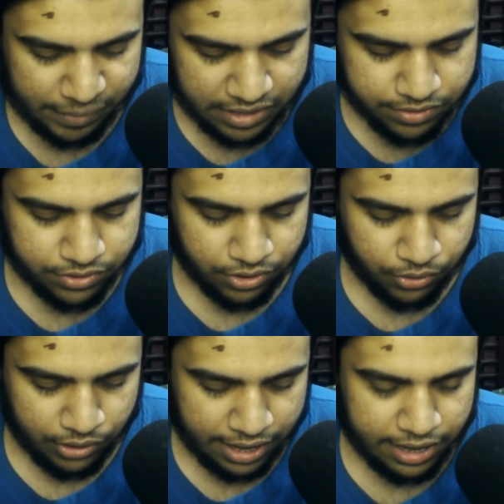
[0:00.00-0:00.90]

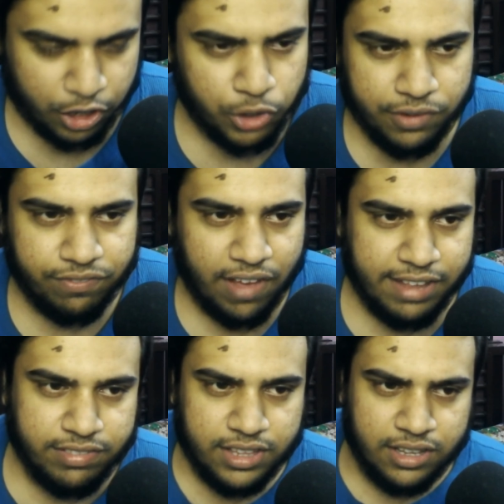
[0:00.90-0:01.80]
So, and I couldn't
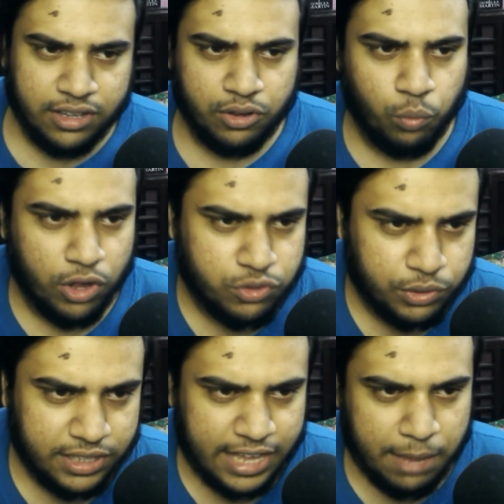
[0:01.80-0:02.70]
find the ones
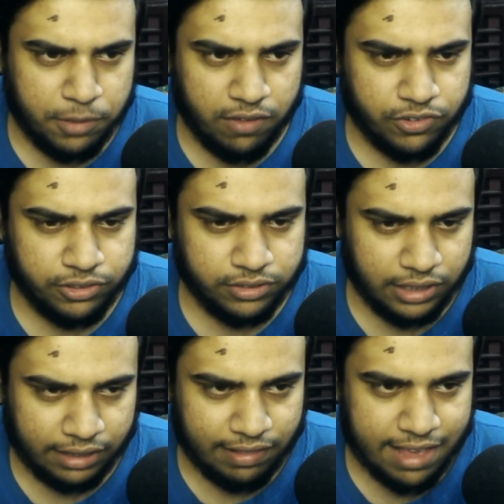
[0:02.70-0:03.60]
with the game cover.
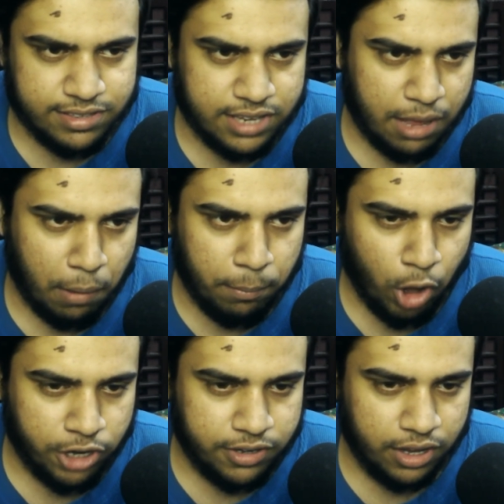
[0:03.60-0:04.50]
Like last time I
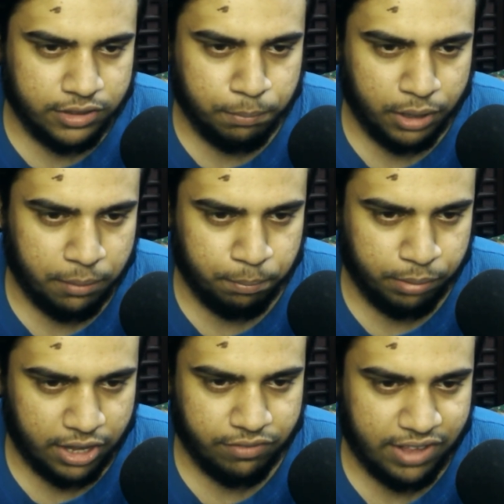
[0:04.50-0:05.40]
bought
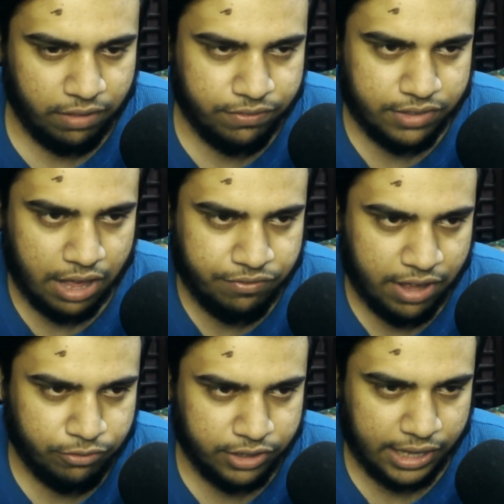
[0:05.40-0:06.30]
Blood of Elves, I
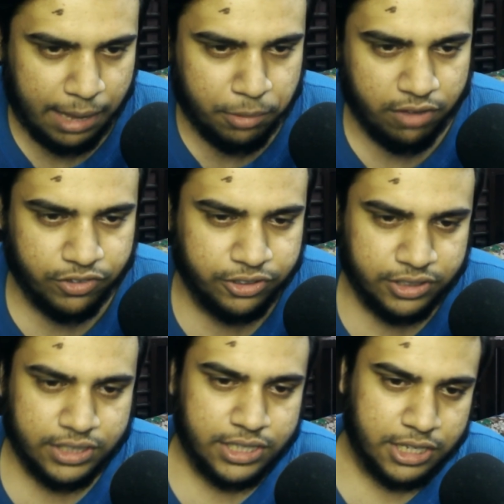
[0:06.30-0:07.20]
found the game cover.
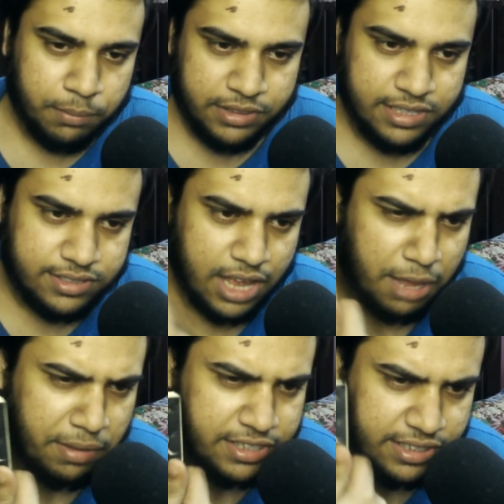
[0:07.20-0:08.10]
But this
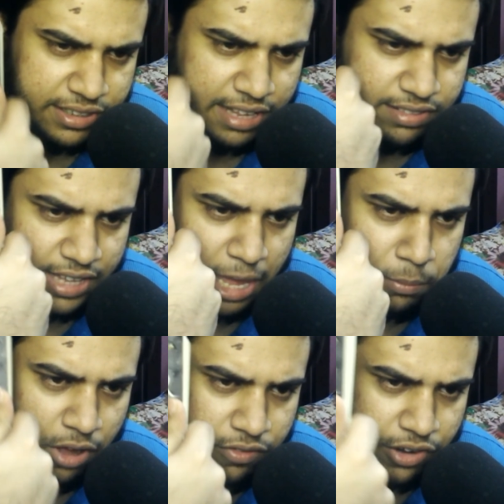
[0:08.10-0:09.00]
time I didn't get the
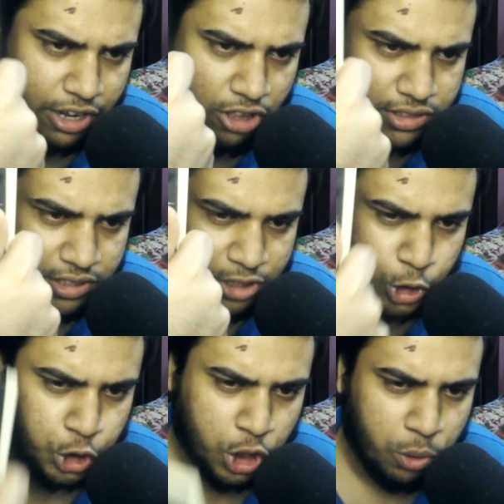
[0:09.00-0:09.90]
game cover, I got the
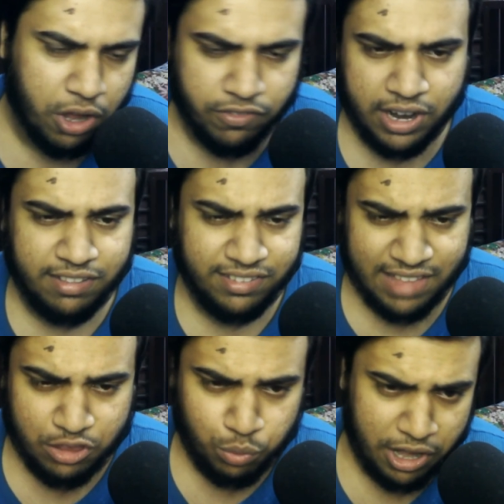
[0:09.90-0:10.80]
show cover. I think
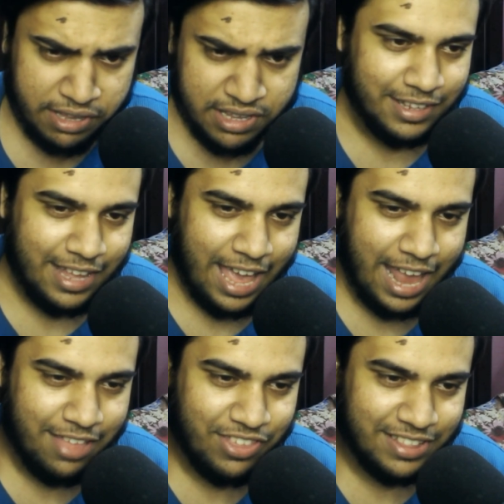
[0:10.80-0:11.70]
that's why
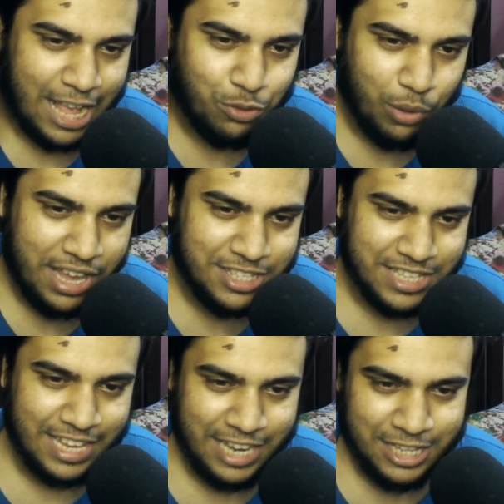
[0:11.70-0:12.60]

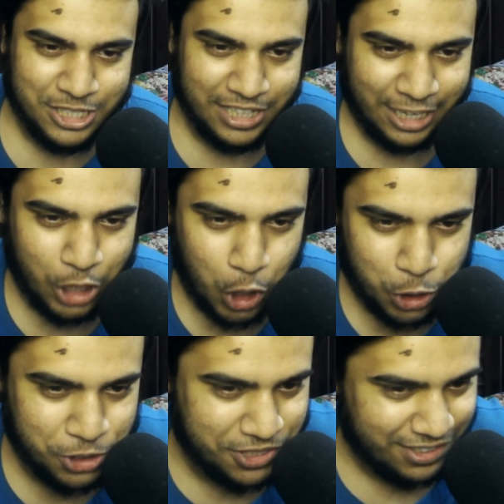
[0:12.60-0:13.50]
it's like
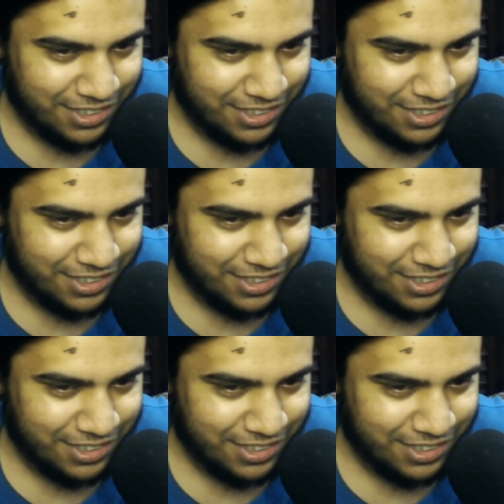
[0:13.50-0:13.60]
cursed.